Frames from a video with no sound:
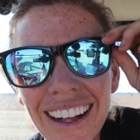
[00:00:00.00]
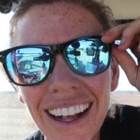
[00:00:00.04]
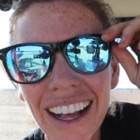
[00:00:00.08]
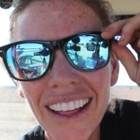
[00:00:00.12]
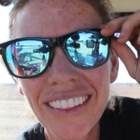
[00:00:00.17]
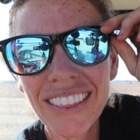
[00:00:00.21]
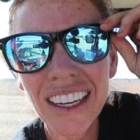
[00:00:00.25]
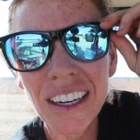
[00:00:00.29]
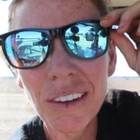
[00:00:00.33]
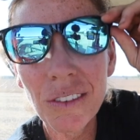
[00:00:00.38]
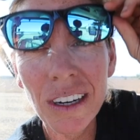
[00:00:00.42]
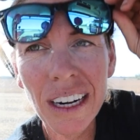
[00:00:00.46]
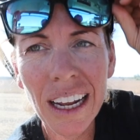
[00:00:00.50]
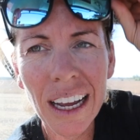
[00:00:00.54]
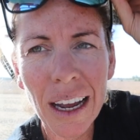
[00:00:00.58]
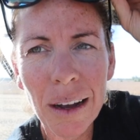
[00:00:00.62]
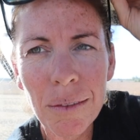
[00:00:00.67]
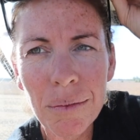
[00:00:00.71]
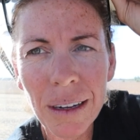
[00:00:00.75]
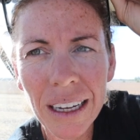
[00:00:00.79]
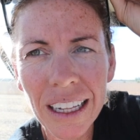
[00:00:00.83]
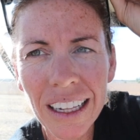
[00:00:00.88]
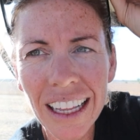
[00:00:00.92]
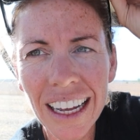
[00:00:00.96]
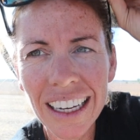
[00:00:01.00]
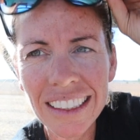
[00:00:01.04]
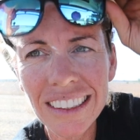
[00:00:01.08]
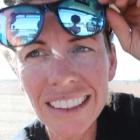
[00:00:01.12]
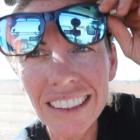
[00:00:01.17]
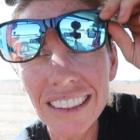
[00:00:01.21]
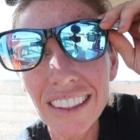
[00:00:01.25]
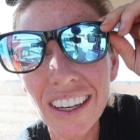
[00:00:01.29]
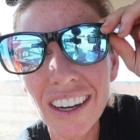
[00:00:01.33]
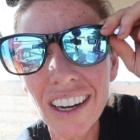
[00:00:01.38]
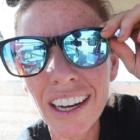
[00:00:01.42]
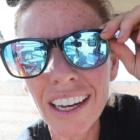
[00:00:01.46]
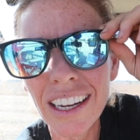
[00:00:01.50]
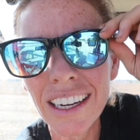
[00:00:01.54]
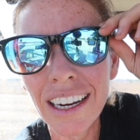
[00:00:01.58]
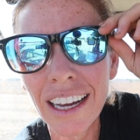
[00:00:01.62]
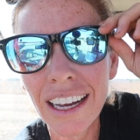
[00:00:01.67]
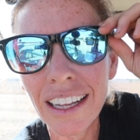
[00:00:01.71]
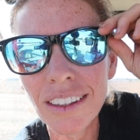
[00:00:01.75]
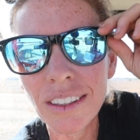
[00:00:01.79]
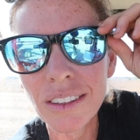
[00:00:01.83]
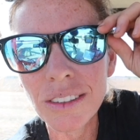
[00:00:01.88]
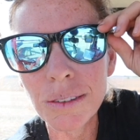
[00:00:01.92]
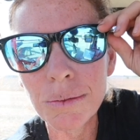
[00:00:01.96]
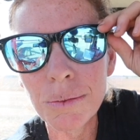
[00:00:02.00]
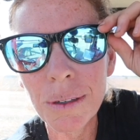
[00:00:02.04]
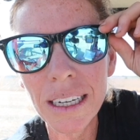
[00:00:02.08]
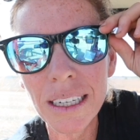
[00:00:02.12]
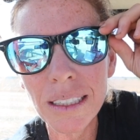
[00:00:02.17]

I think when I have my glasses on, I lose my